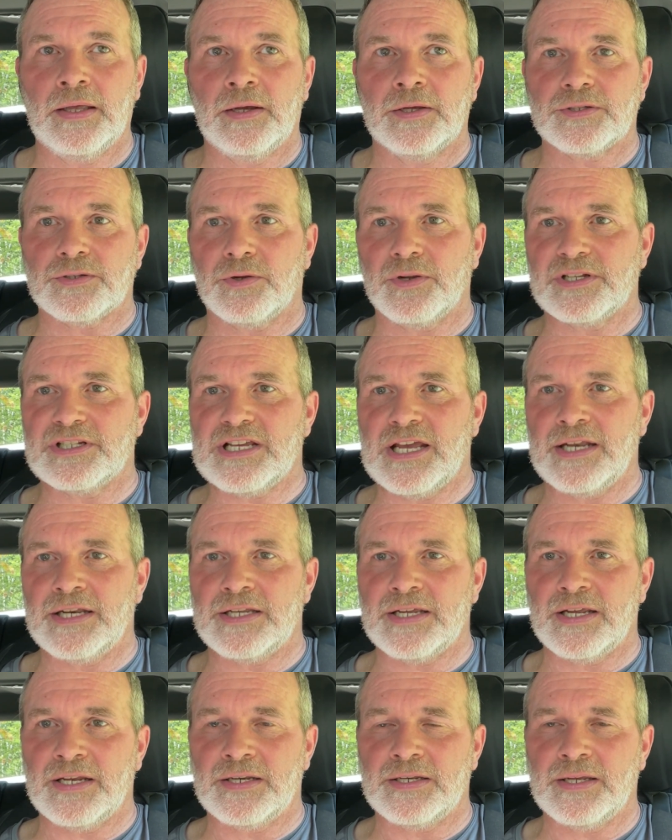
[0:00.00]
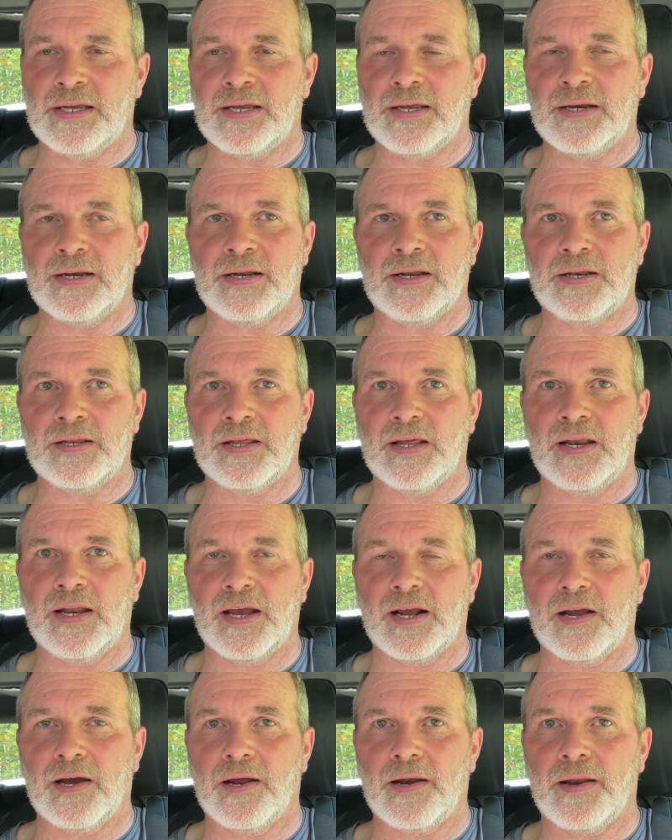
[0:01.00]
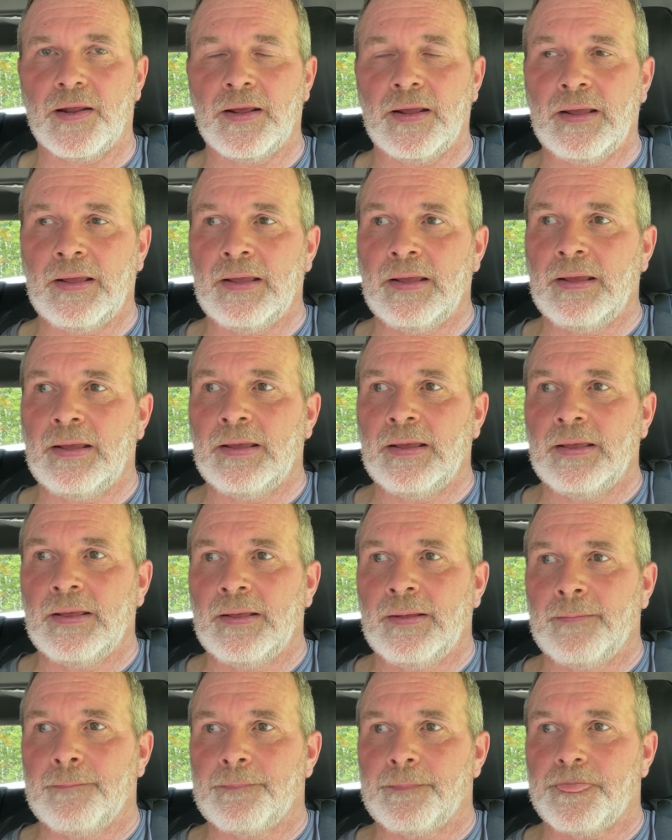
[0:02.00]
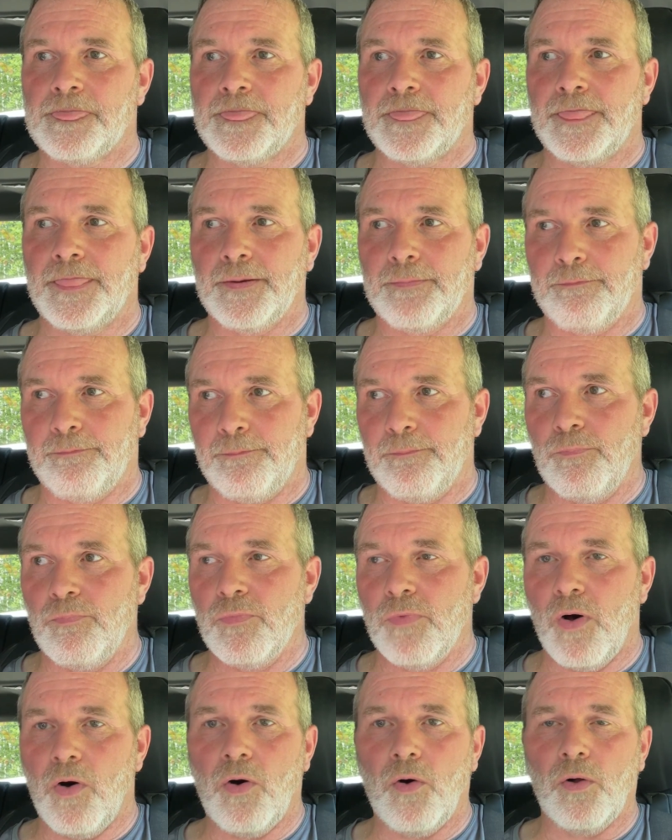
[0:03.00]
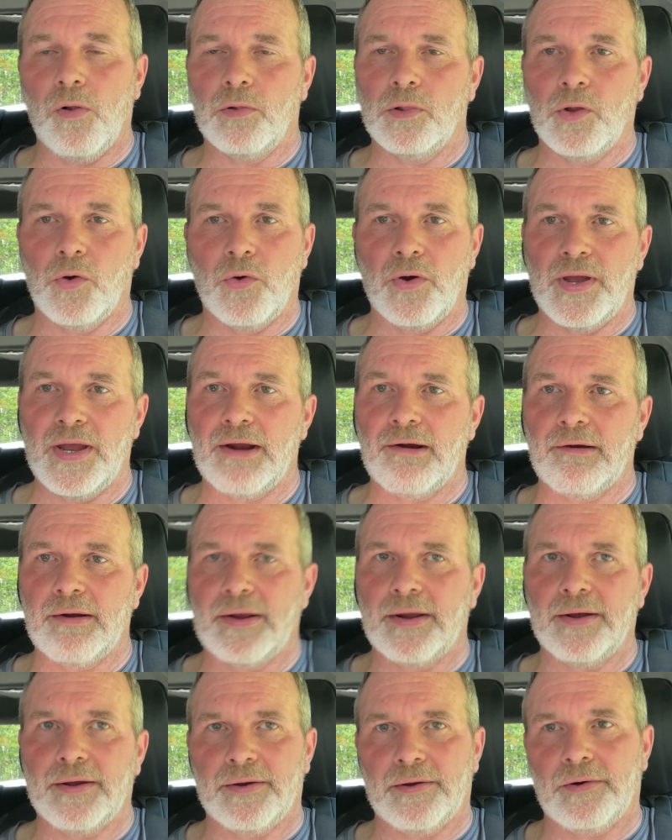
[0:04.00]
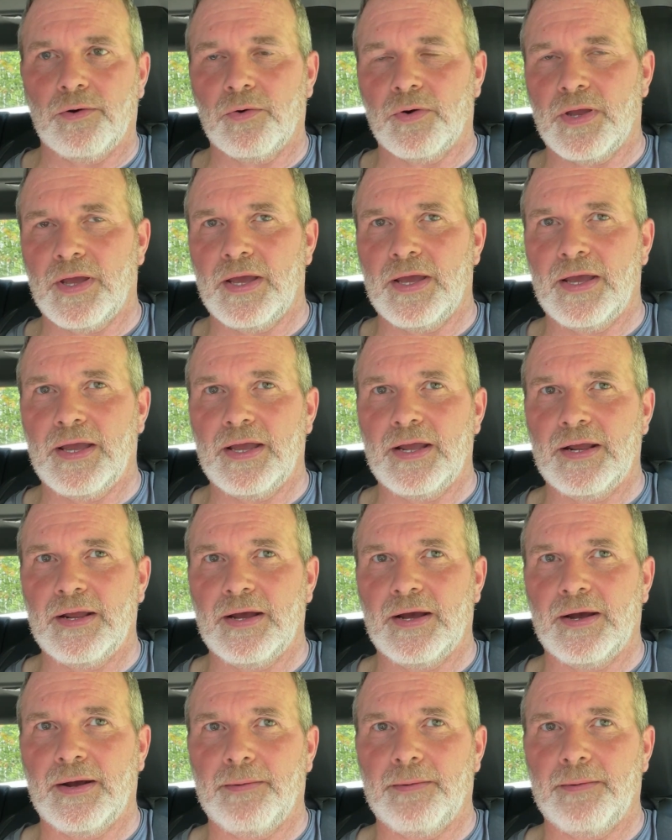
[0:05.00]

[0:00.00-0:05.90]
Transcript: It's only 10-10-10, and then I got the whole lower area okay.